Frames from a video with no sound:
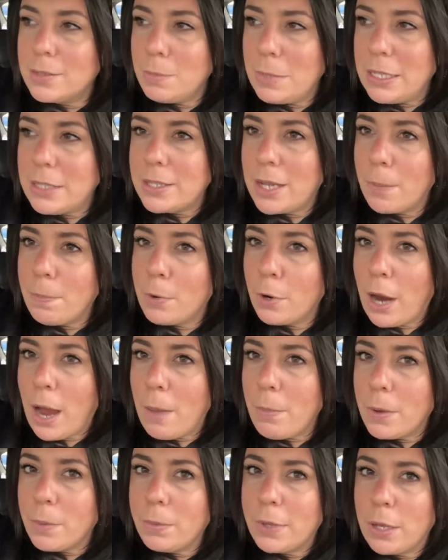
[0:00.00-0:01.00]
this means I
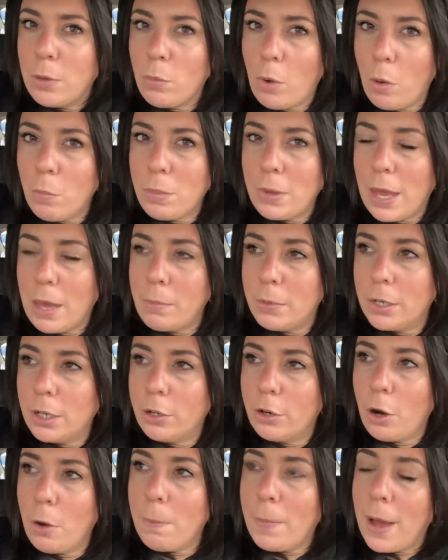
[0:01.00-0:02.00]
probably won't be able
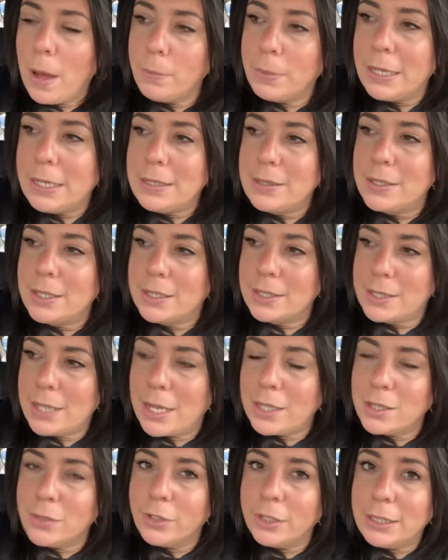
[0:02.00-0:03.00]
to grow pumpkins
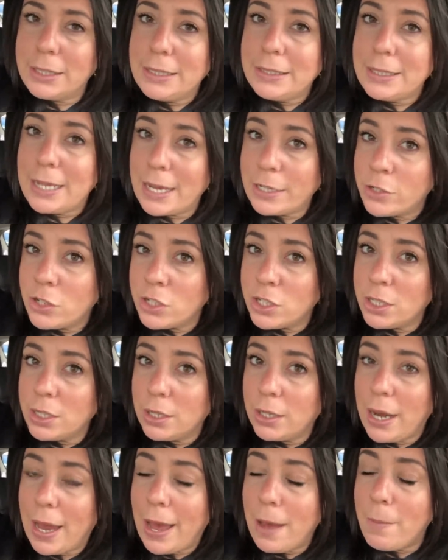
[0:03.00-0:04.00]
successfully next
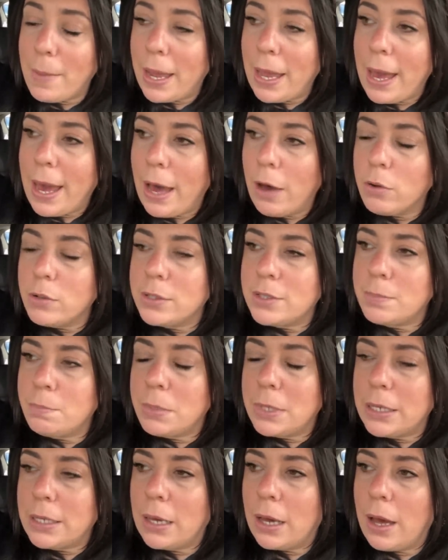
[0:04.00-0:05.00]
year at my house,
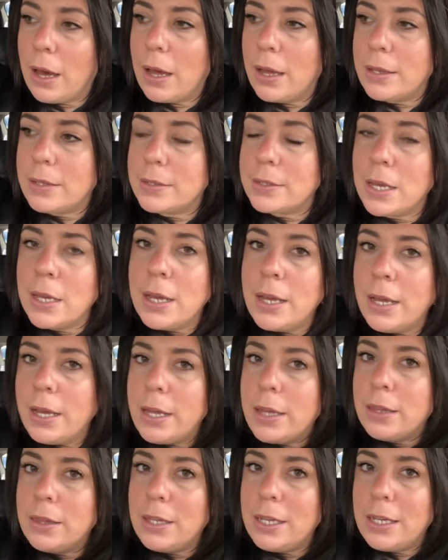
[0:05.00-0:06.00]
because
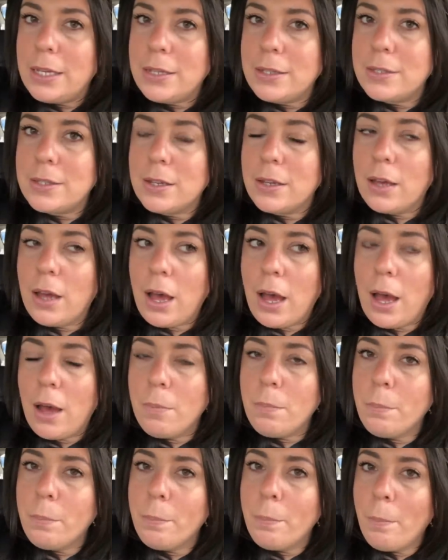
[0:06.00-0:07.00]
these
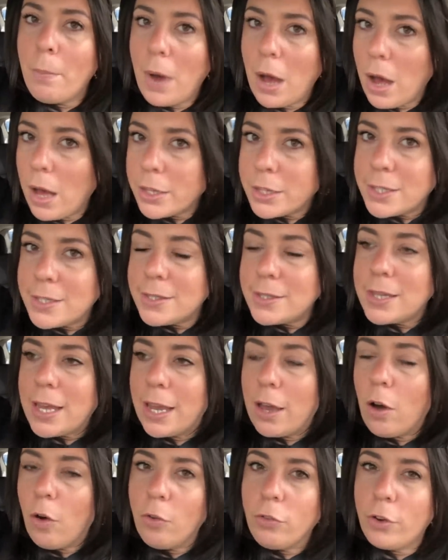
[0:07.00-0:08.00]
um, moths,
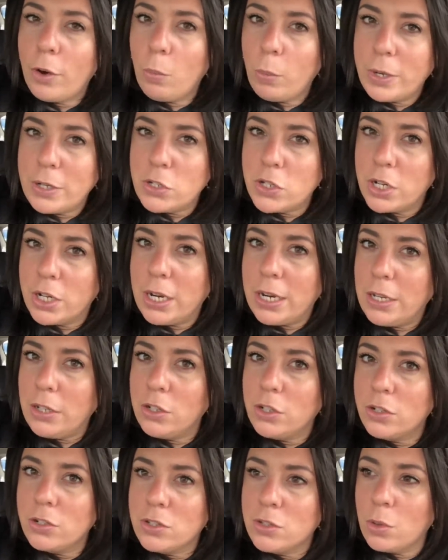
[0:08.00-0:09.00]
they overwinter
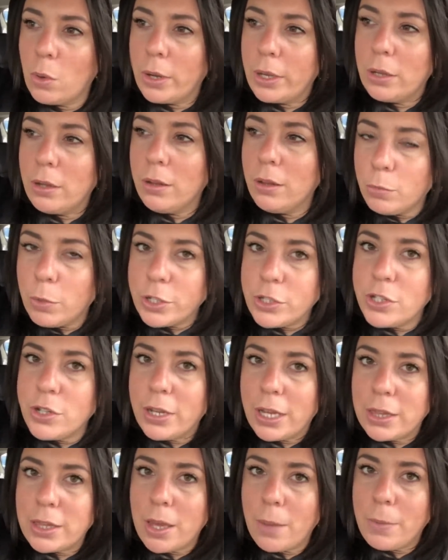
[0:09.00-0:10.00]
in your soil. Once
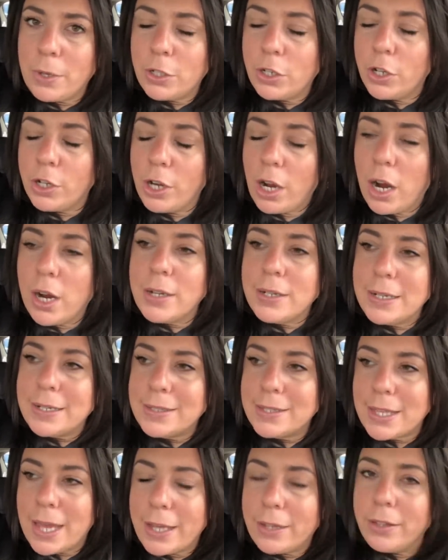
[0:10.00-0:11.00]
you get them in your yard,
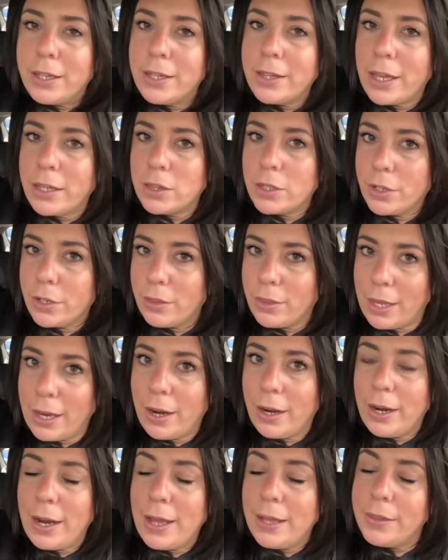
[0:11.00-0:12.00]
it's likely that they're
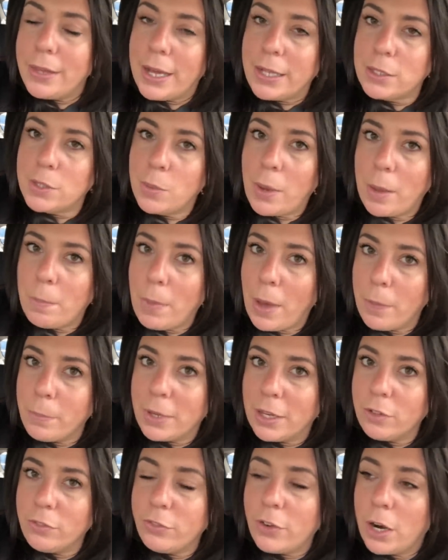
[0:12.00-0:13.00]
there, and that's why
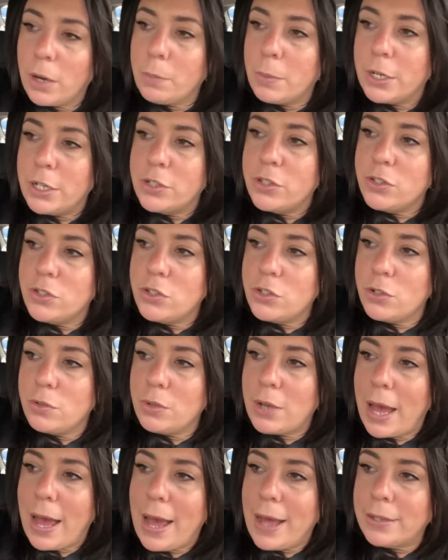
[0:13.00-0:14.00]
pumpkin farmers
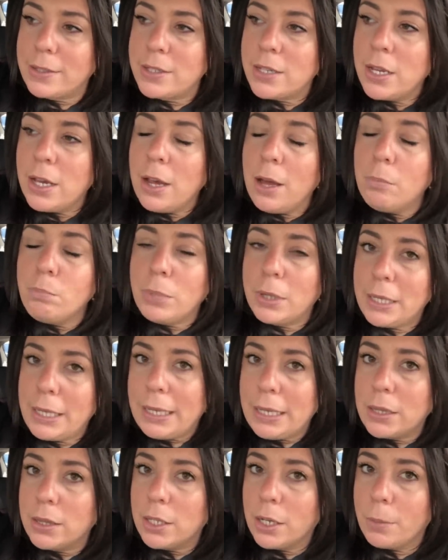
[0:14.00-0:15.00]
do not
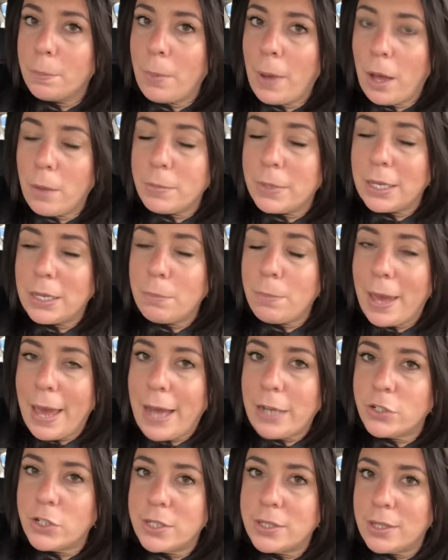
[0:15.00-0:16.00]
plant their pumpkin
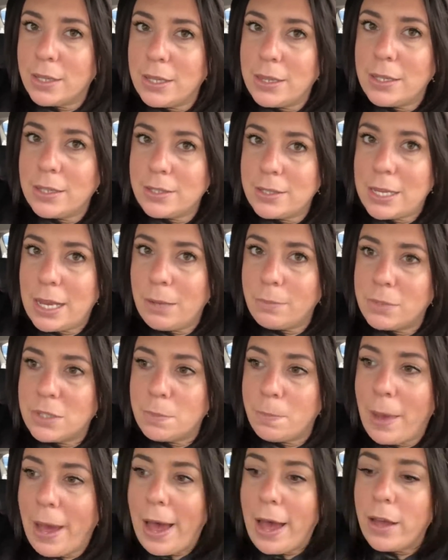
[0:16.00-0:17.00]
patches in the same
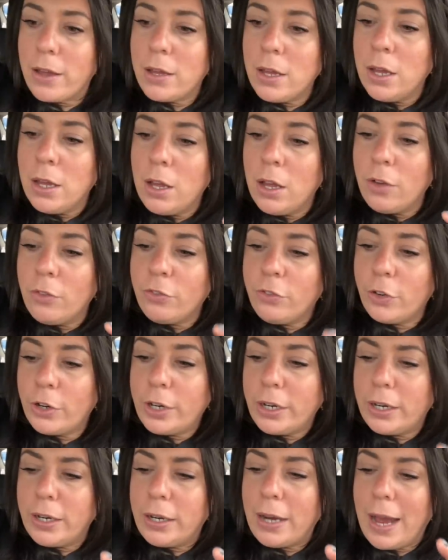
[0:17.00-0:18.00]
spot
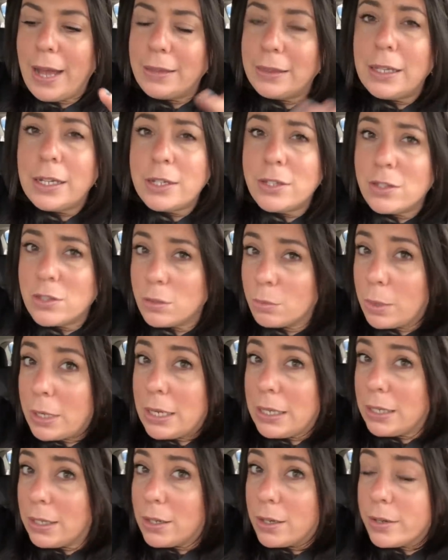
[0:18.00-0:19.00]
for at least three